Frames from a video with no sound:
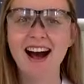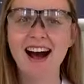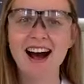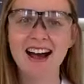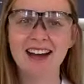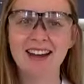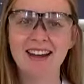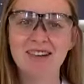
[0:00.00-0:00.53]

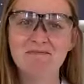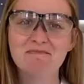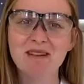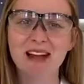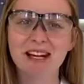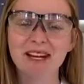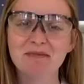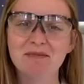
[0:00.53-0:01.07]
Hi,
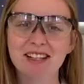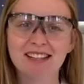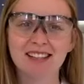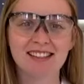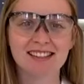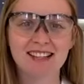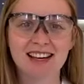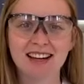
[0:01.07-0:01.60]
my name's
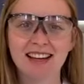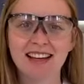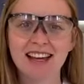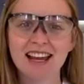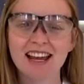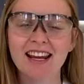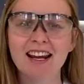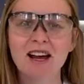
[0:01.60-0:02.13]
Alyssa,
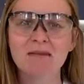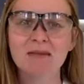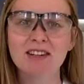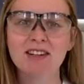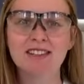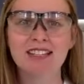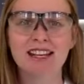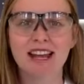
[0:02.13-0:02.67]
and I'm
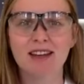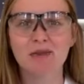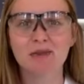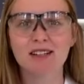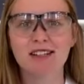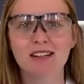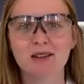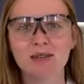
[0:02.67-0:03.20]
here today
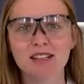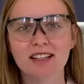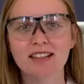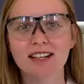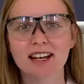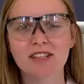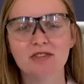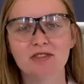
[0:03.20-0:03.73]
with South
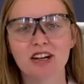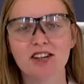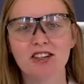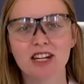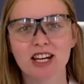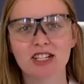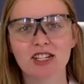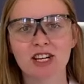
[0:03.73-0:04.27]
Dundas
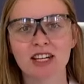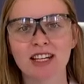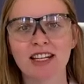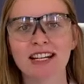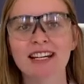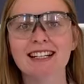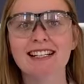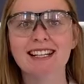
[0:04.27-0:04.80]

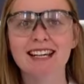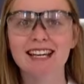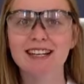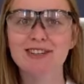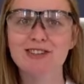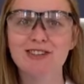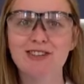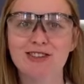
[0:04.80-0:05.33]
Recreation to
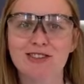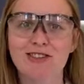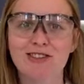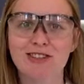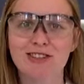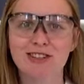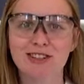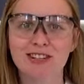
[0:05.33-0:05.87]

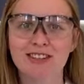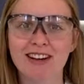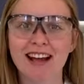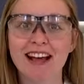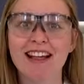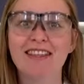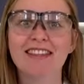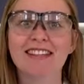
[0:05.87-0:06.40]
introduce you to
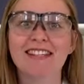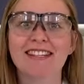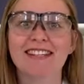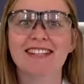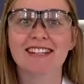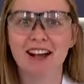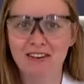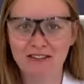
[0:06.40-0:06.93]
the
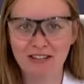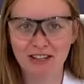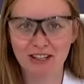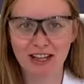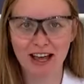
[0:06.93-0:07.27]
Discovery